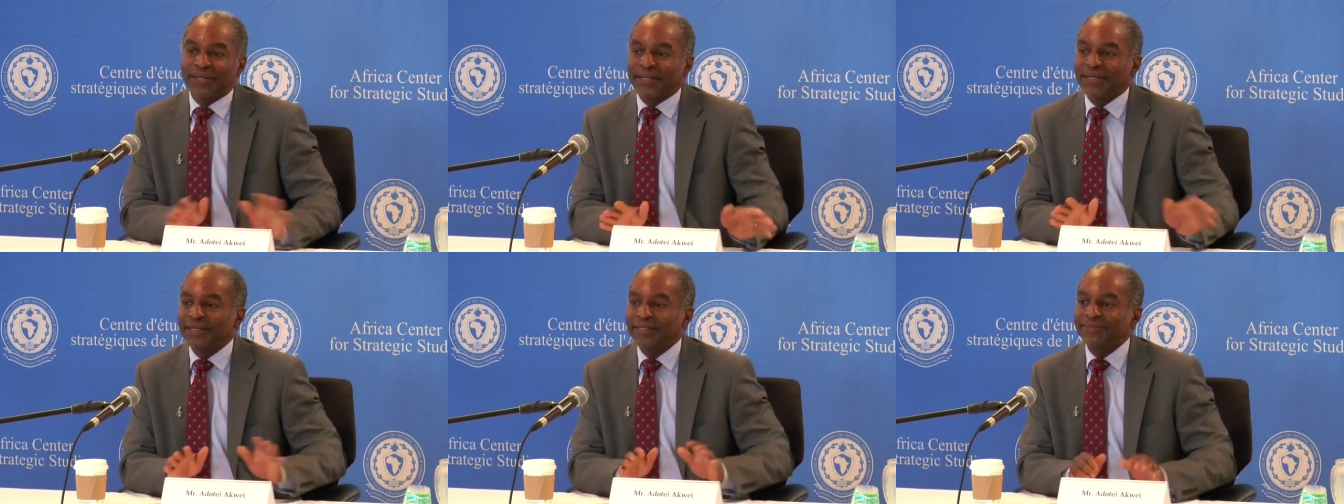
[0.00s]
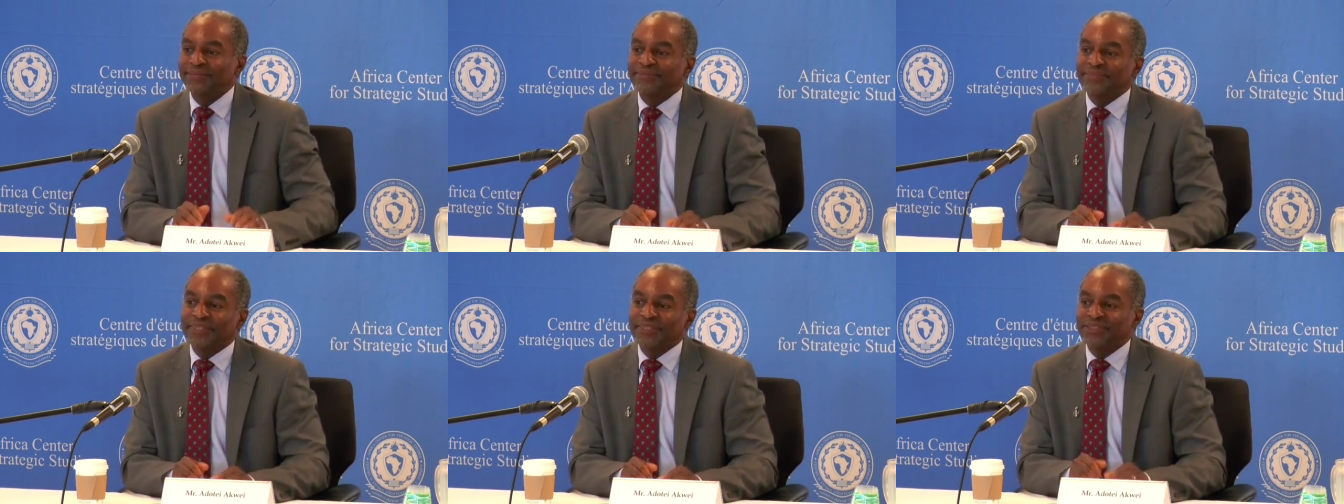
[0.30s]

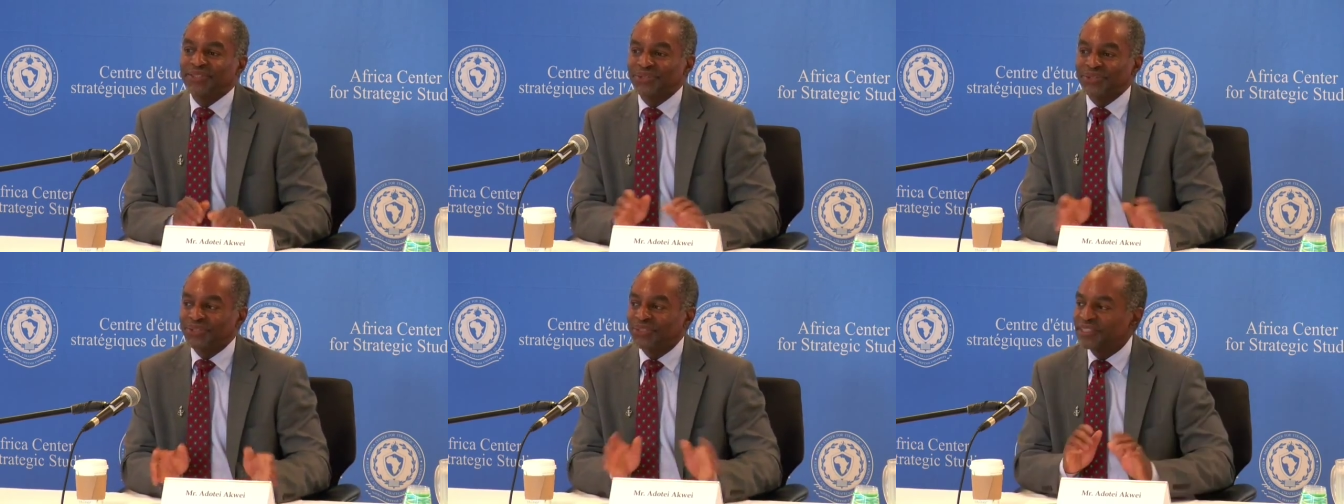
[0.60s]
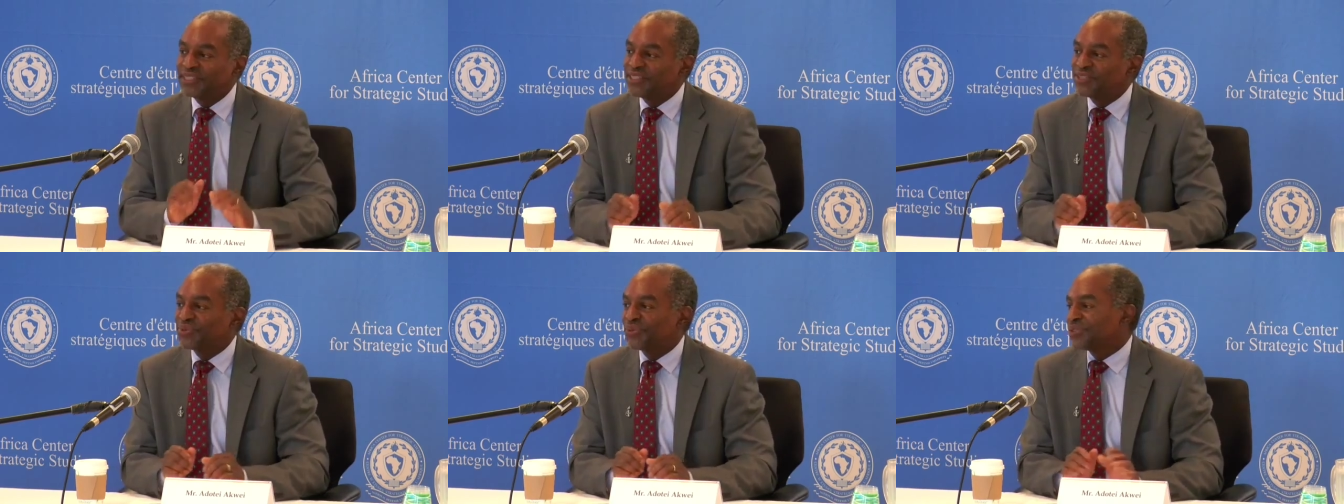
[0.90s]
um, the
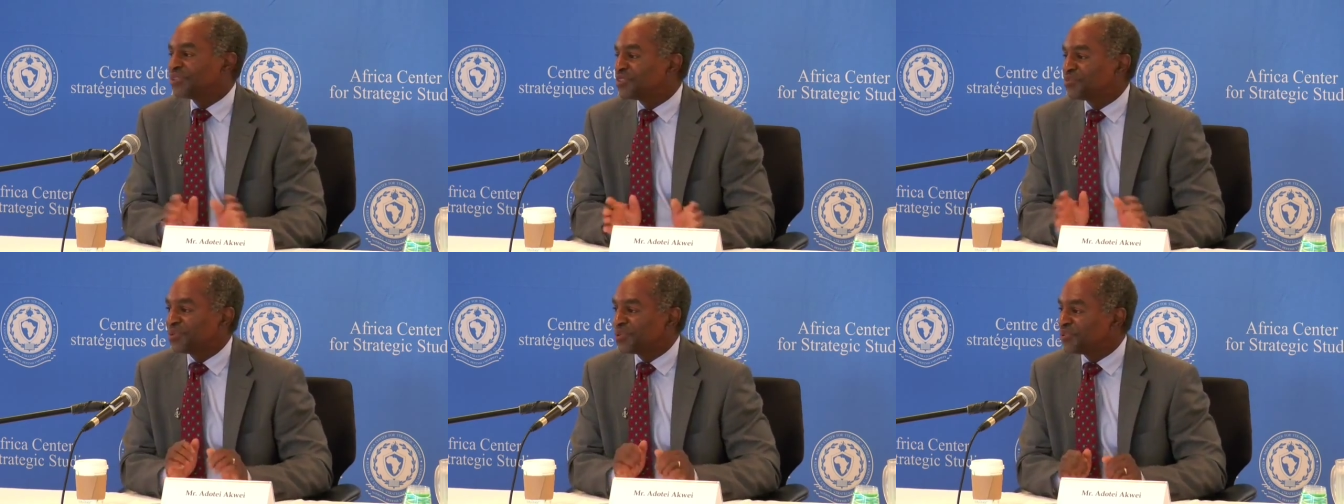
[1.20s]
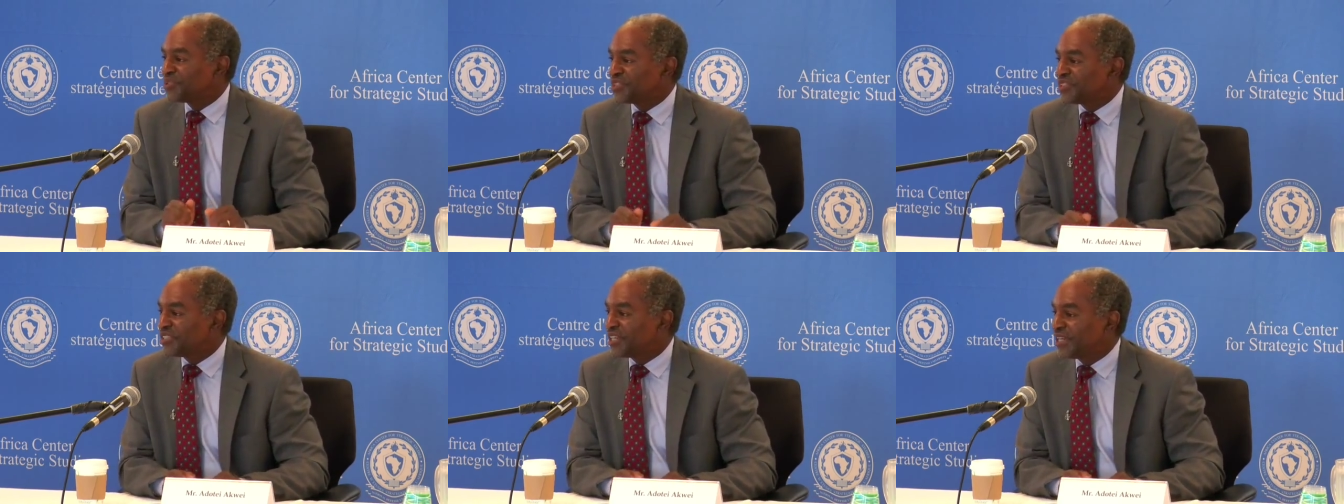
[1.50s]
Togolese weren't
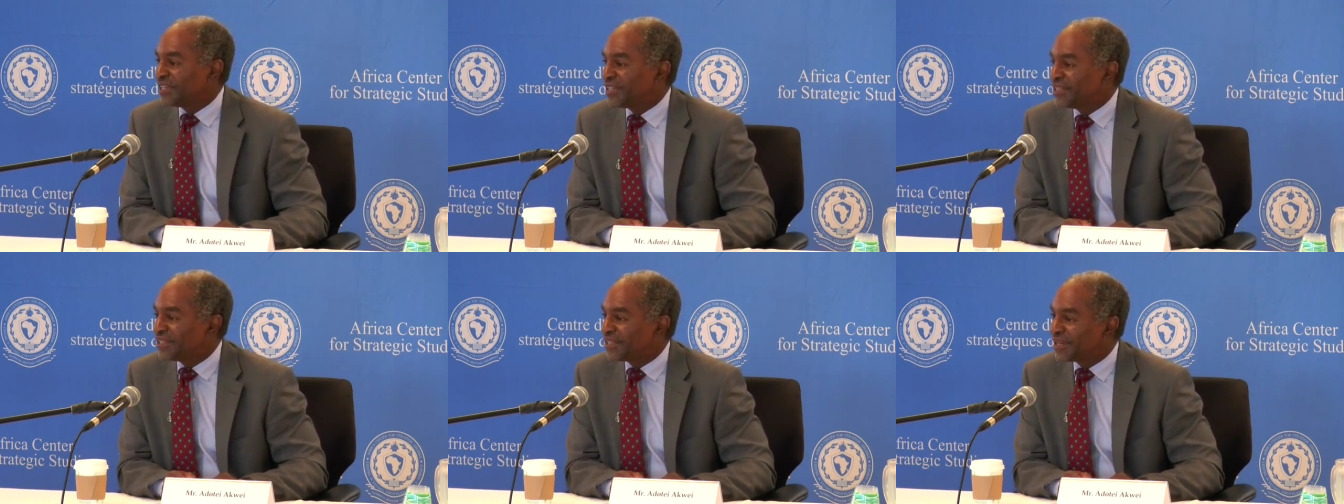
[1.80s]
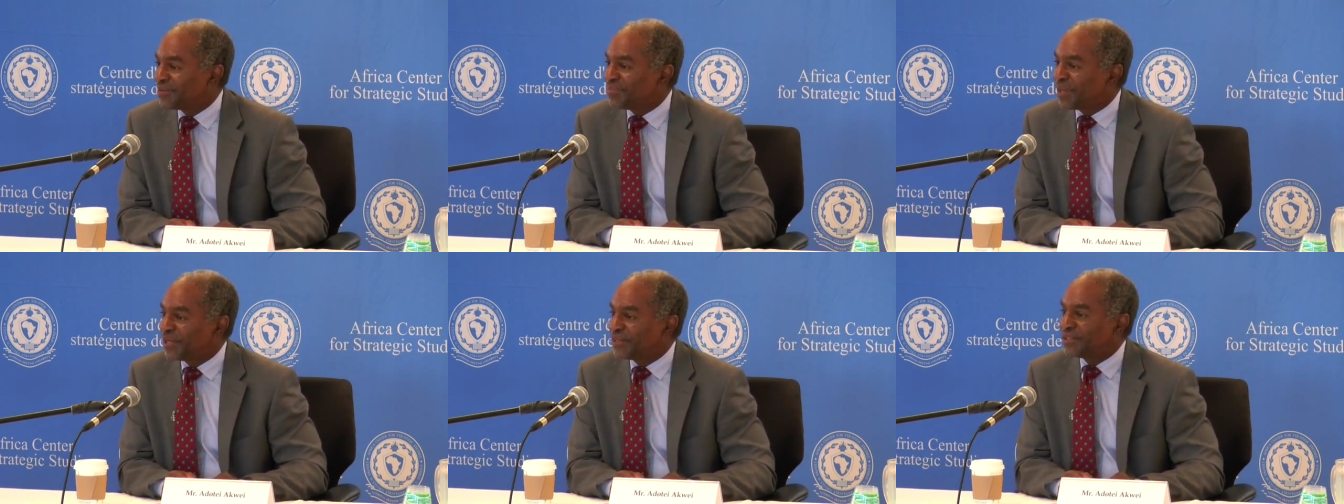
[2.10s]
supposed to say
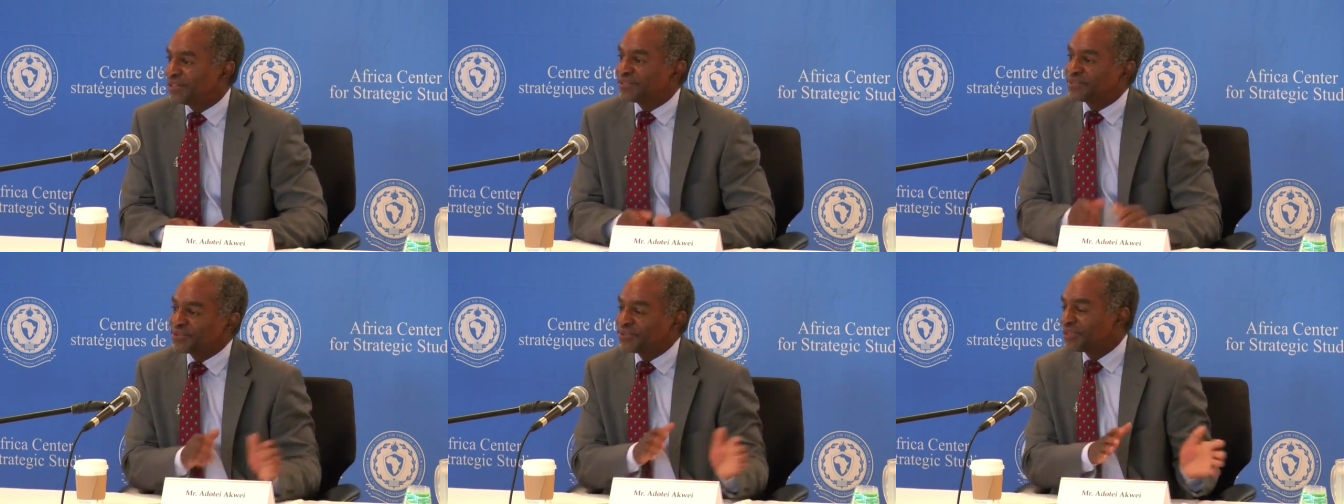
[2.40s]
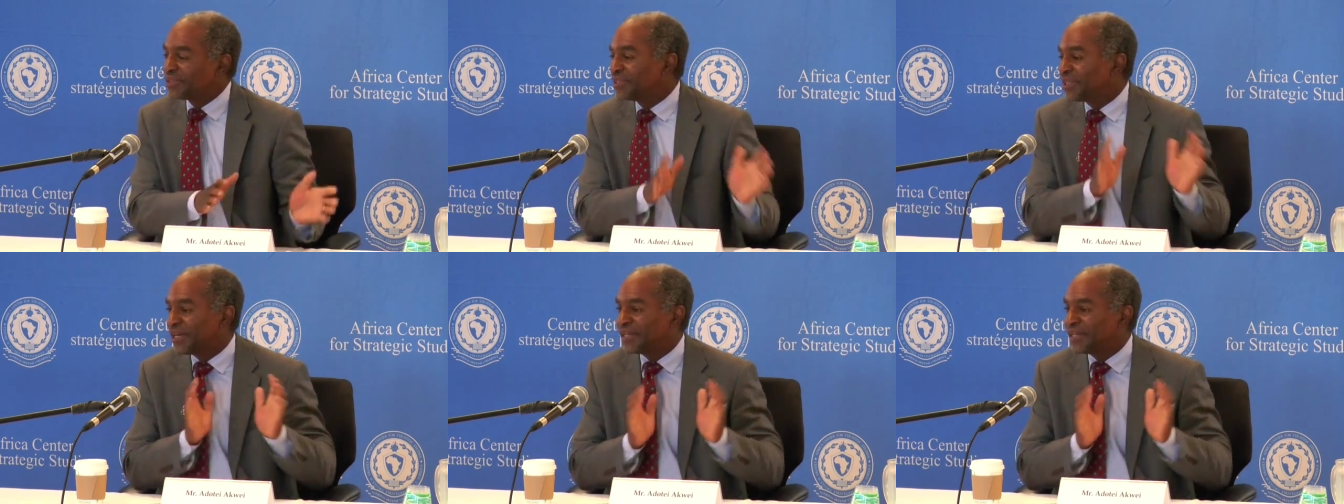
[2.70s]
anything about it, or,